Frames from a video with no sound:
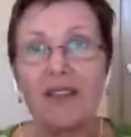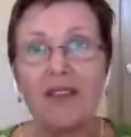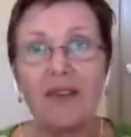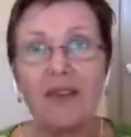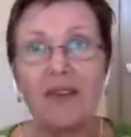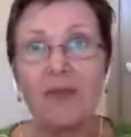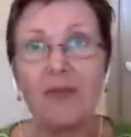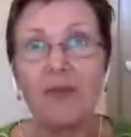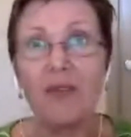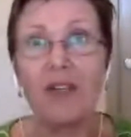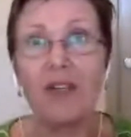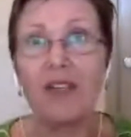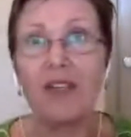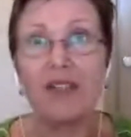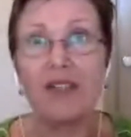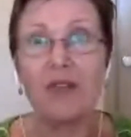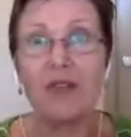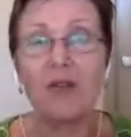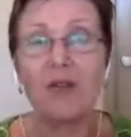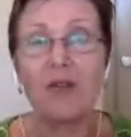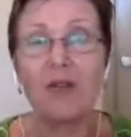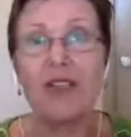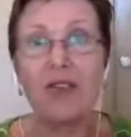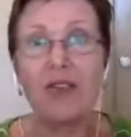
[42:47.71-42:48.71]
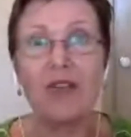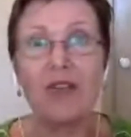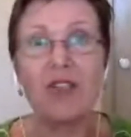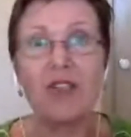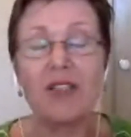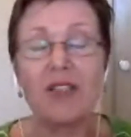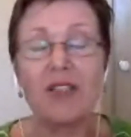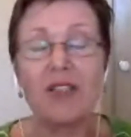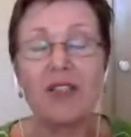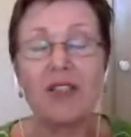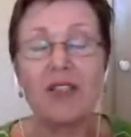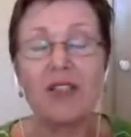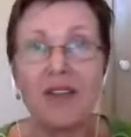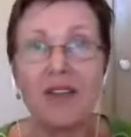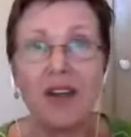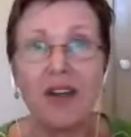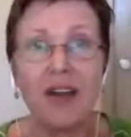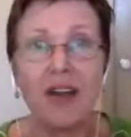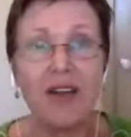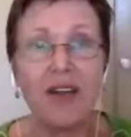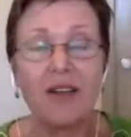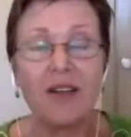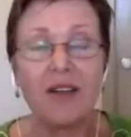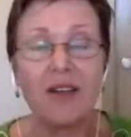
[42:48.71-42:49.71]
And because the research is out
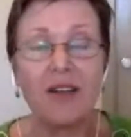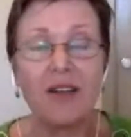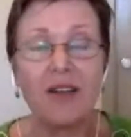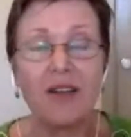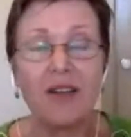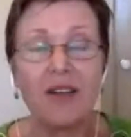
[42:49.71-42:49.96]
there that